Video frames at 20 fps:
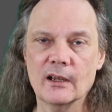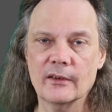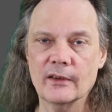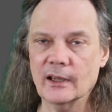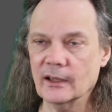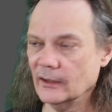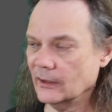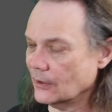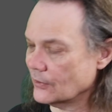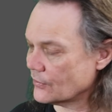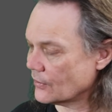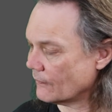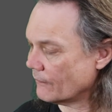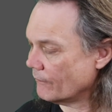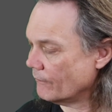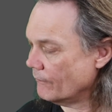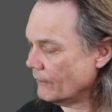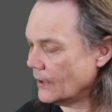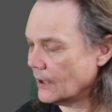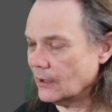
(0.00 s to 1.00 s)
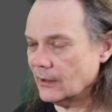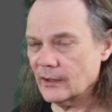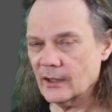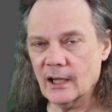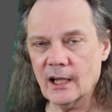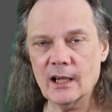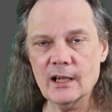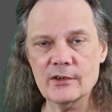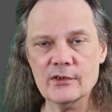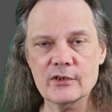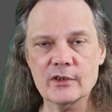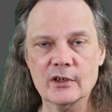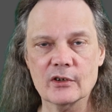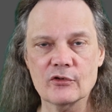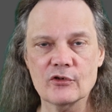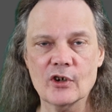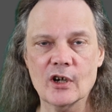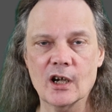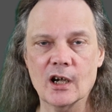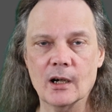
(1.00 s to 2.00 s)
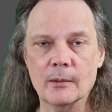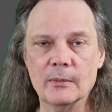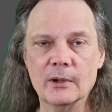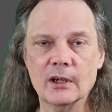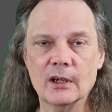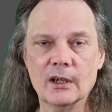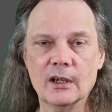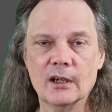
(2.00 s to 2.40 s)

that does a fantastic job